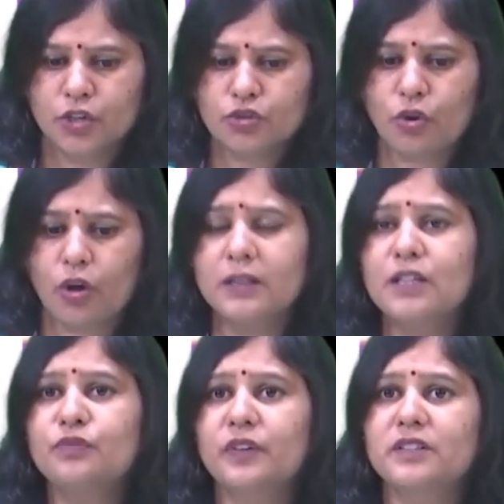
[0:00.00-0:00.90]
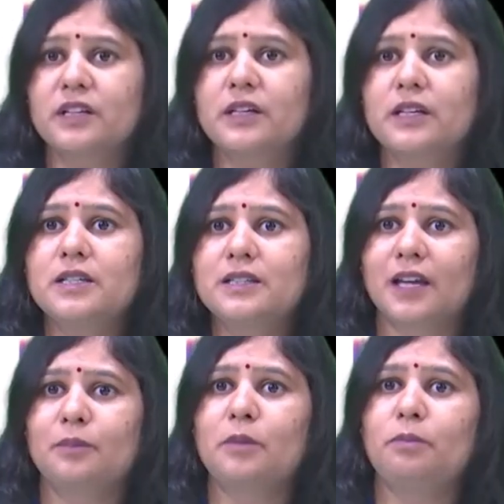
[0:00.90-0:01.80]
So all these facilities
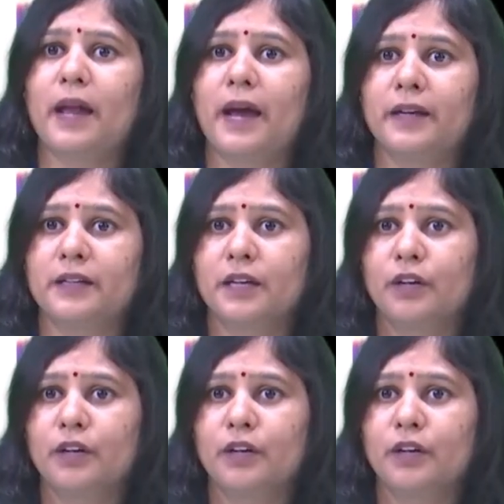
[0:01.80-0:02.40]
can be planned.